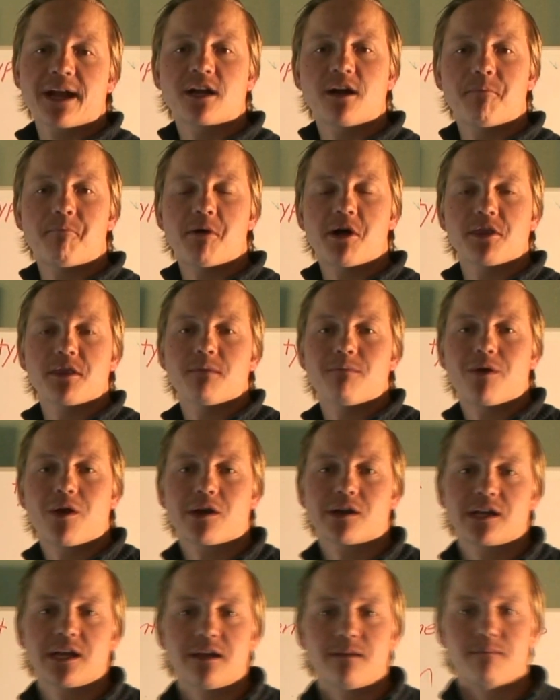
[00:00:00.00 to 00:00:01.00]
up on the
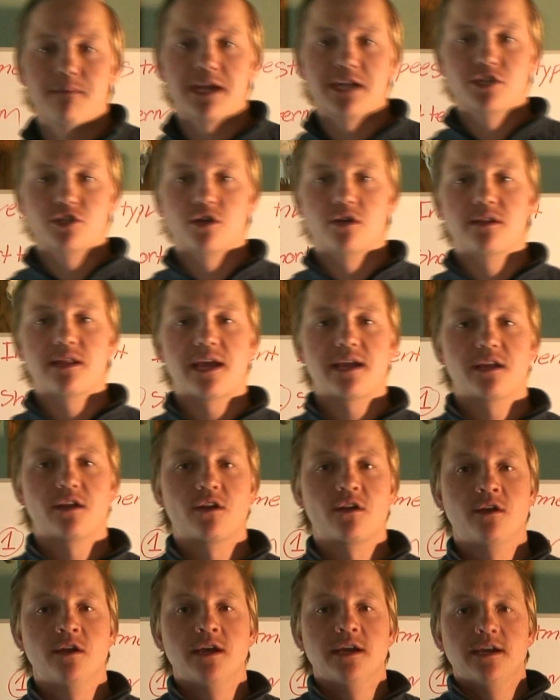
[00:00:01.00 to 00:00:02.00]
market and make sure that
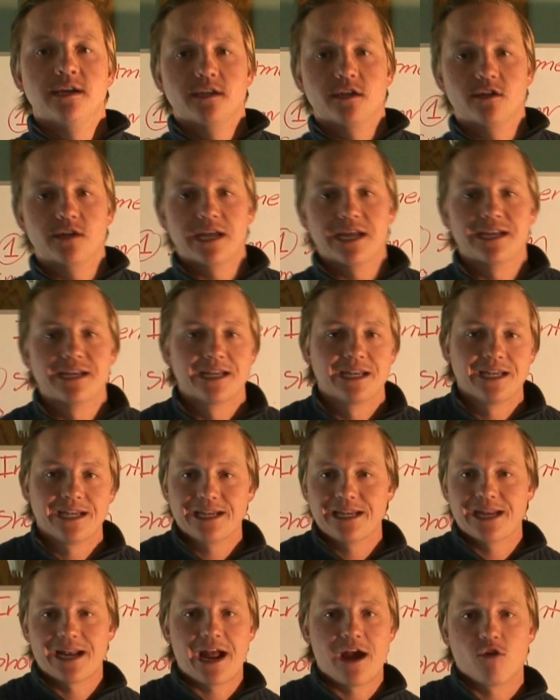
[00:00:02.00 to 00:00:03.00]
you're getting it
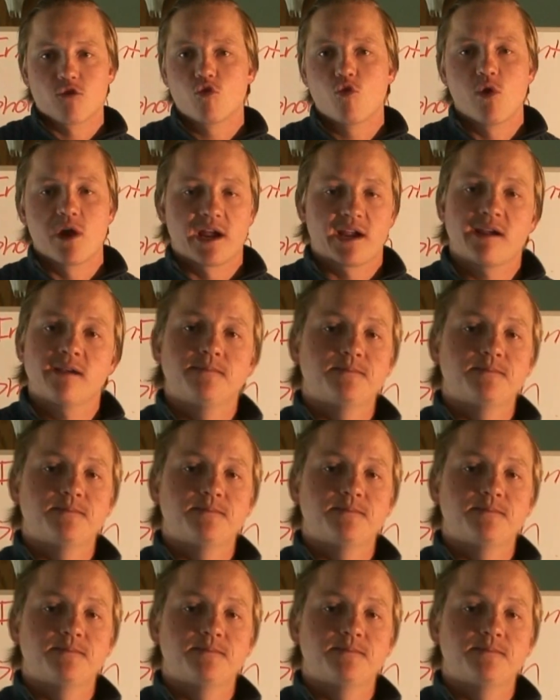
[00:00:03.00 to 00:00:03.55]
in and out quick,